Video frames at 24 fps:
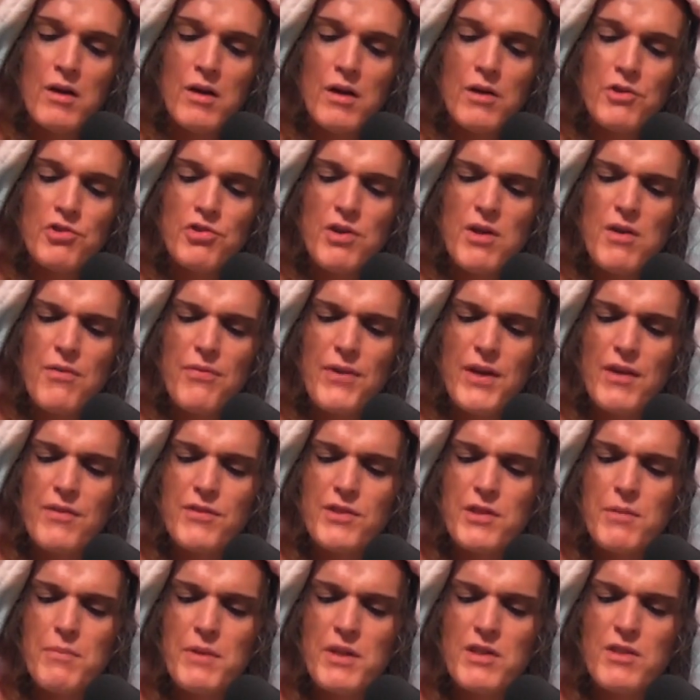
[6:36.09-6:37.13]
I'm trying to think of
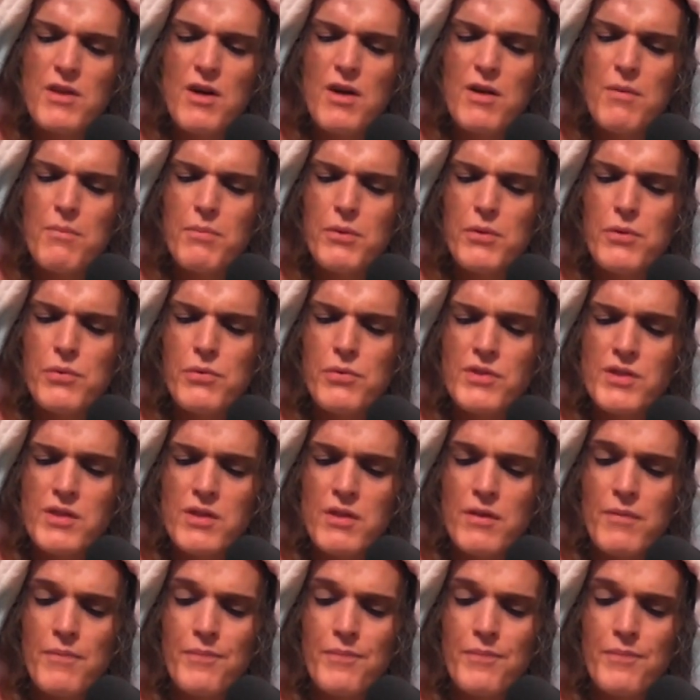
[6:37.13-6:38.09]
some examples.